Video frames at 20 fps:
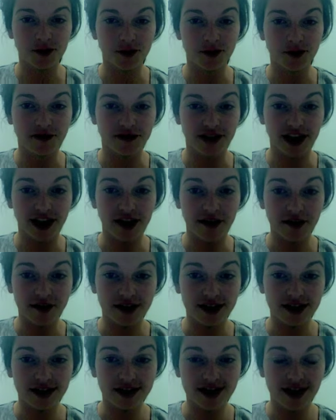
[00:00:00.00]
put a flower
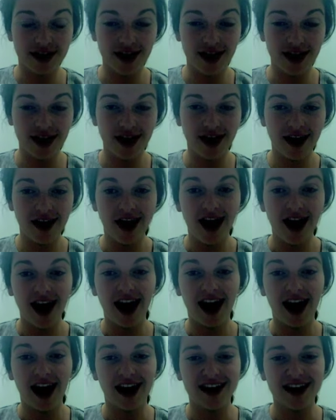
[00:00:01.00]
in his hair
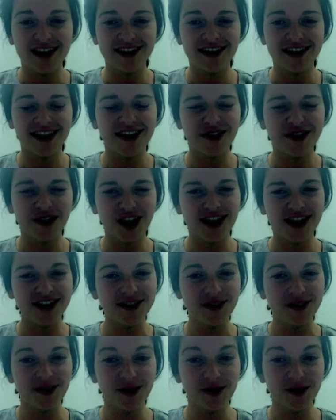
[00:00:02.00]
and uh, I tried
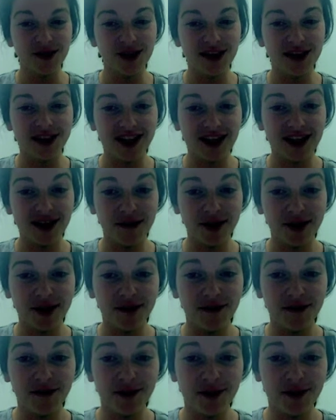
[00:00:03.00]
to tape
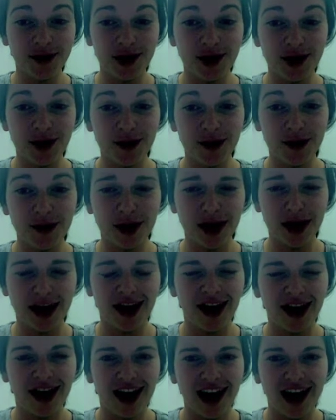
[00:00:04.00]
him for you.
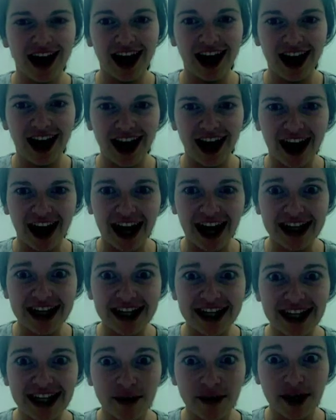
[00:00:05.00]
I
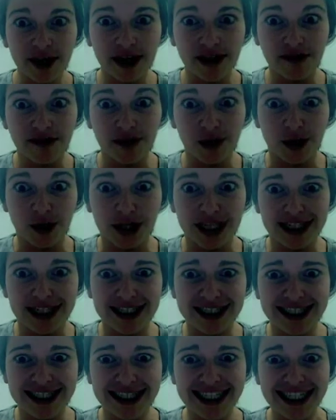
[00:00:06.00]
think he might have
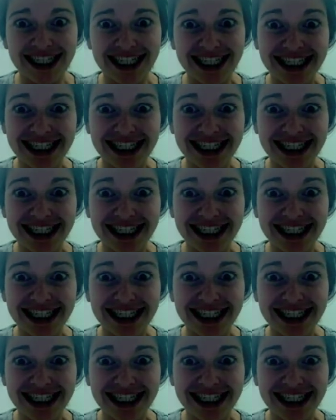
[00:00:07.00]
noticed.